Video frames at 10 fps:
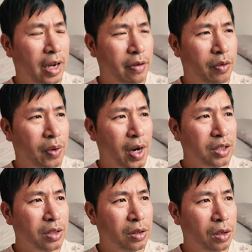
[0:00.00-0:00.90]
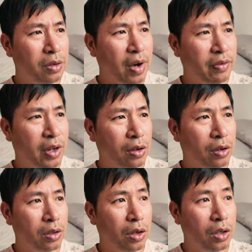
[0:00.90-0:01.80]
I have Verizon $35,
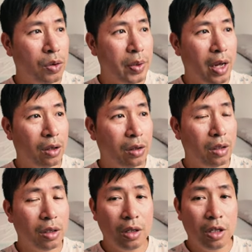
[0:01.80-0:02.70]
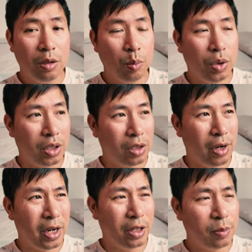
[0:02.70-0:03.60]
$33 put
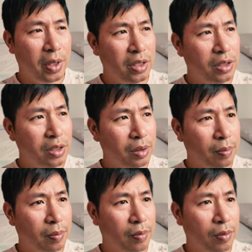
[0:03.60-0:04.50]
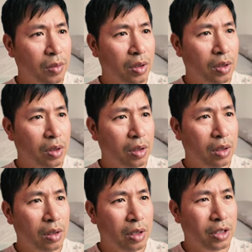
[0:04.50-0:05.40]
credit spreads.
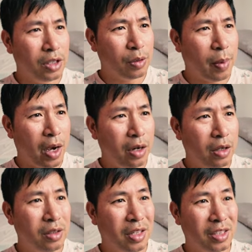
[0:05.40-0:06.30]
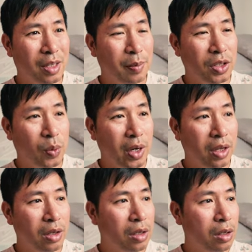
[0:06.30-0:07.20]
These expire December
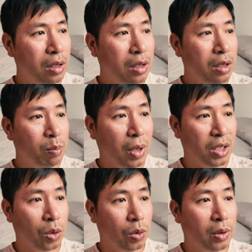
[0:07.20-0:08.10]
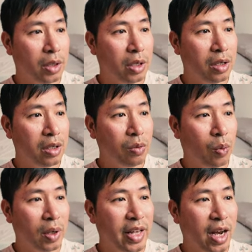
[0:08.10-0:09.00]
20th. My total return,
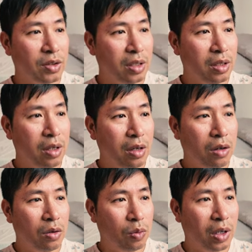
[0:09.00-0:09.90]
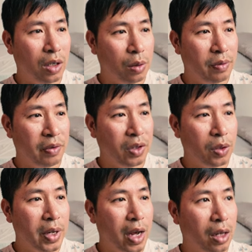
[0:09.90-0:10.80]

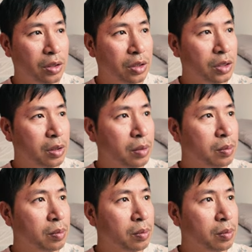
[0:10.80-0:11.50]
$1,153.